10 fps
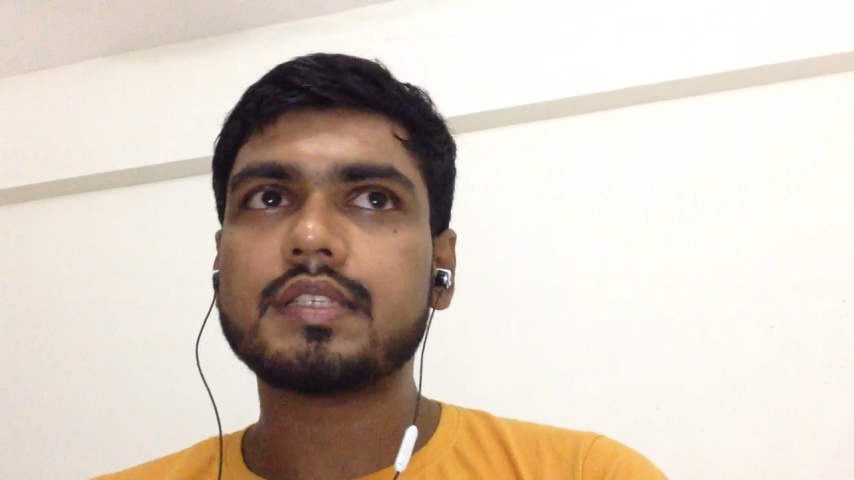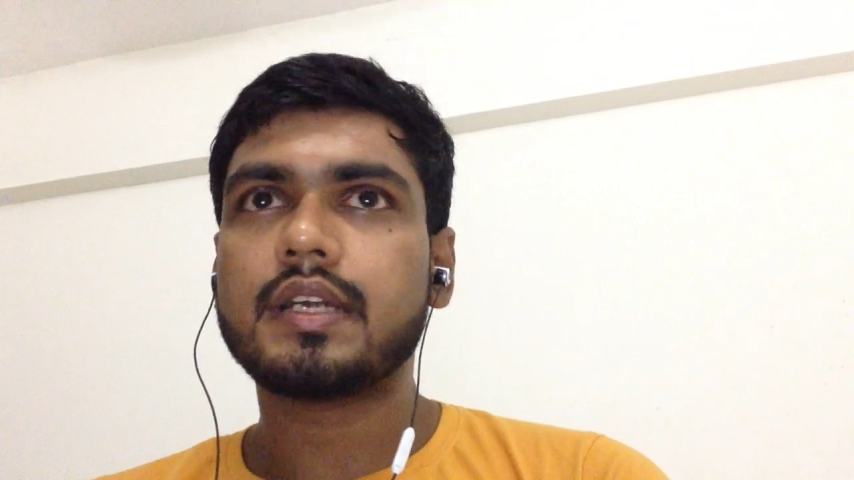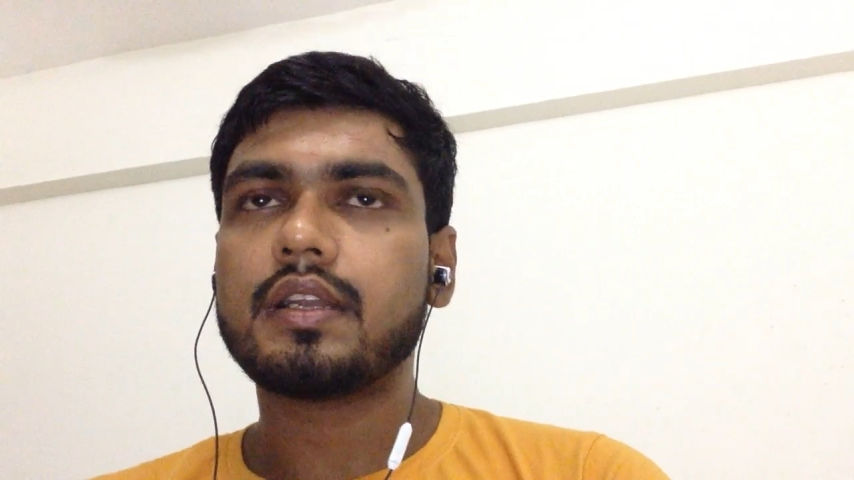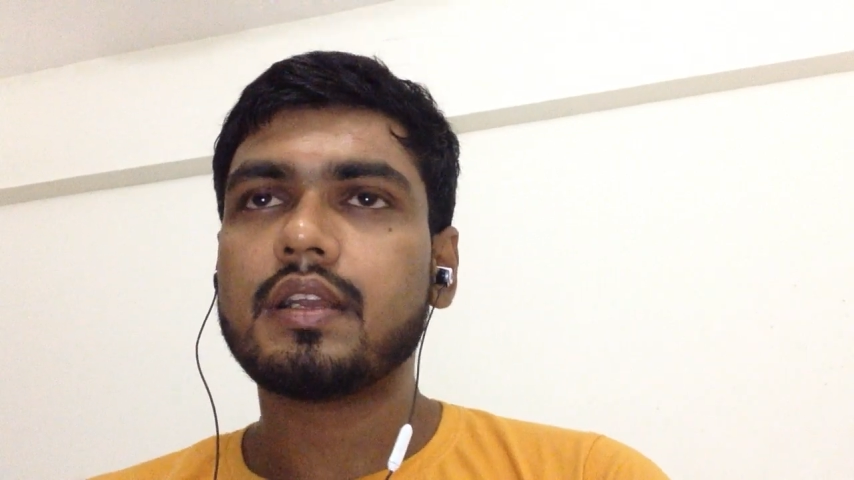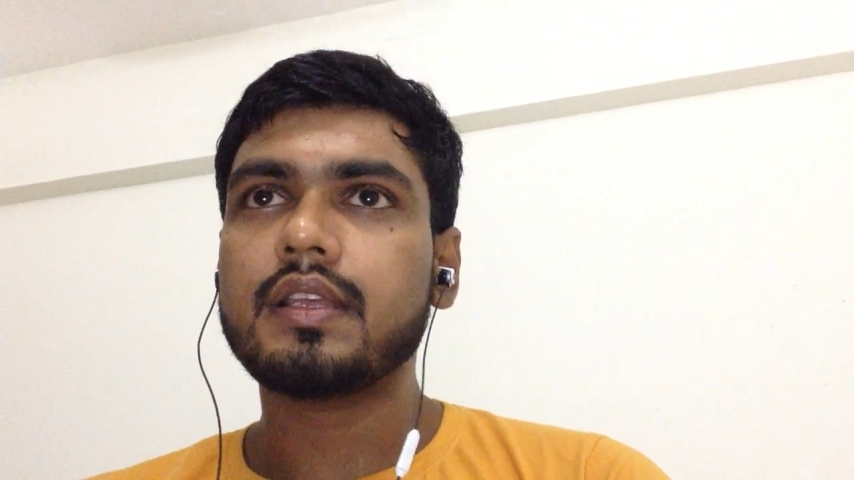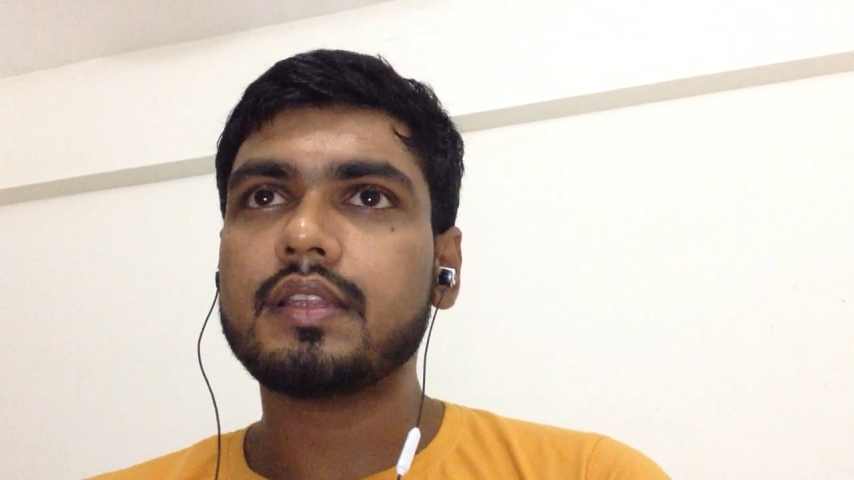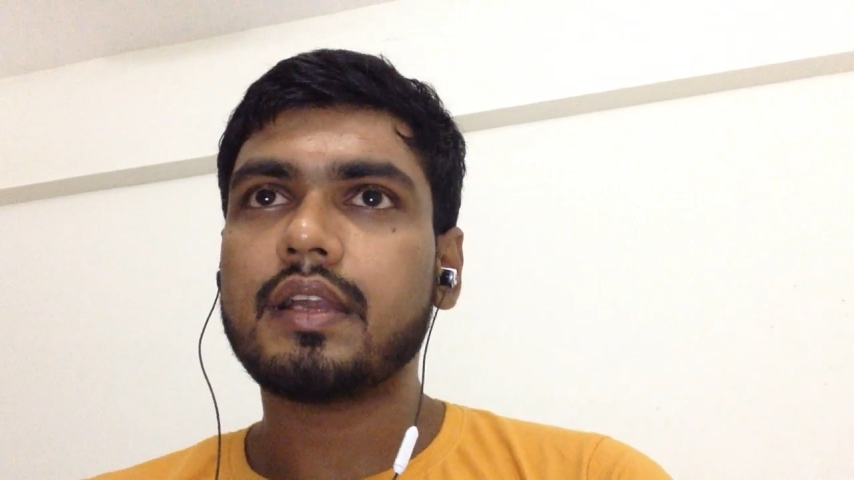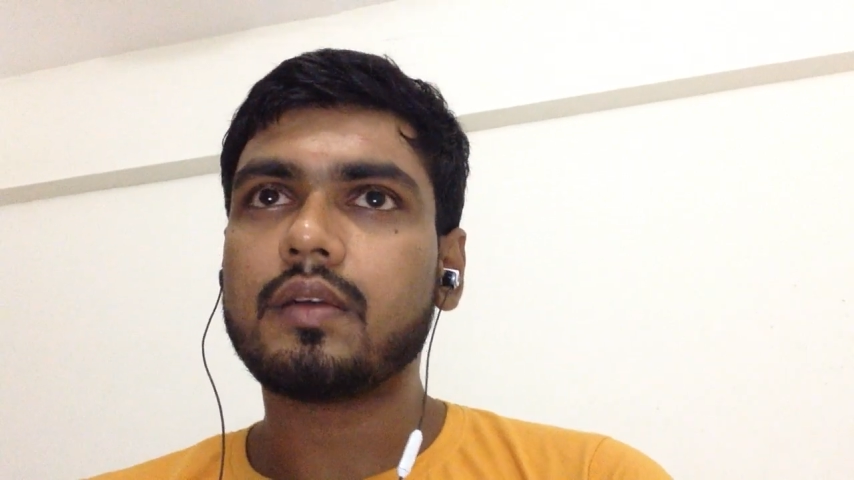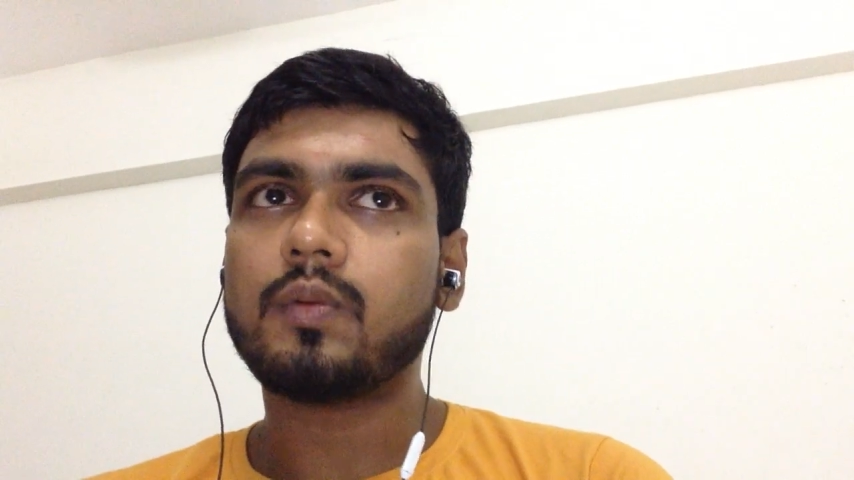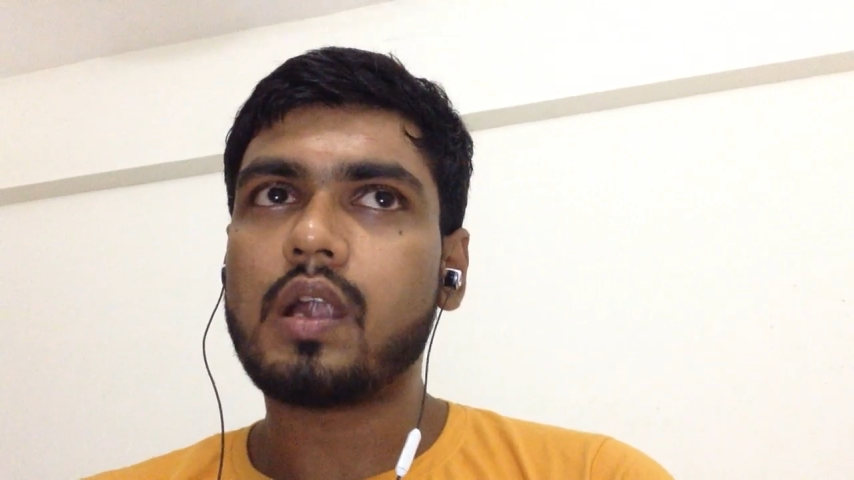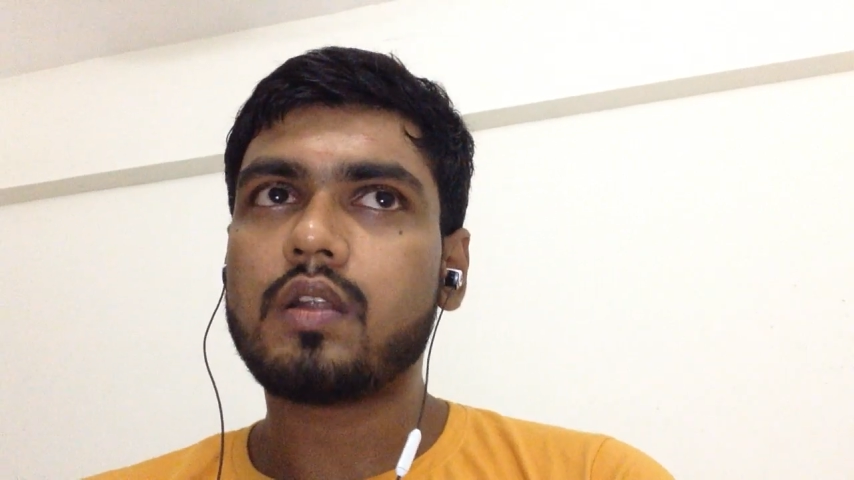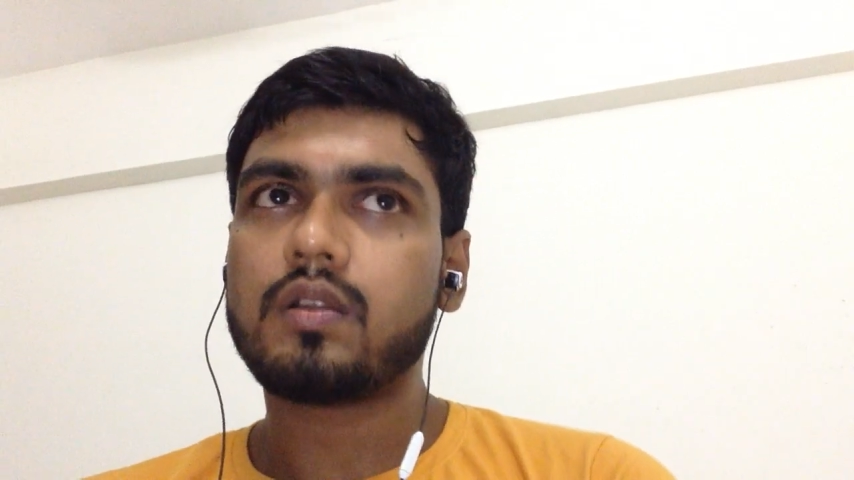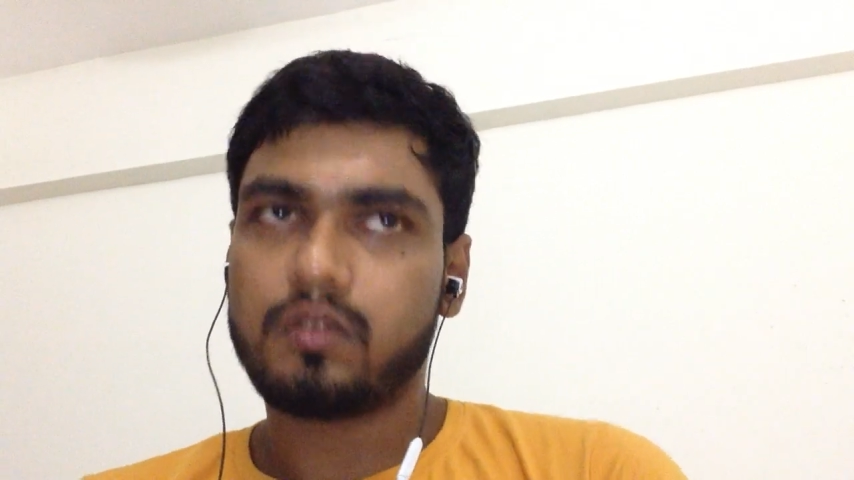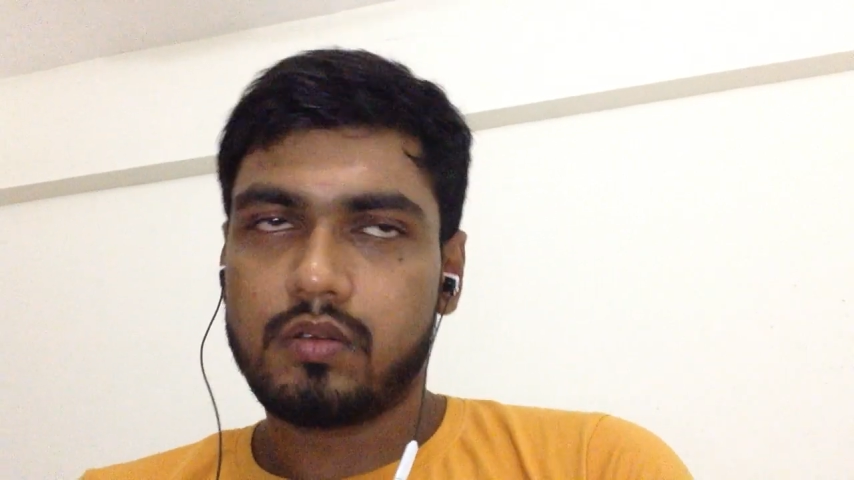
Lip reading: certainly that what,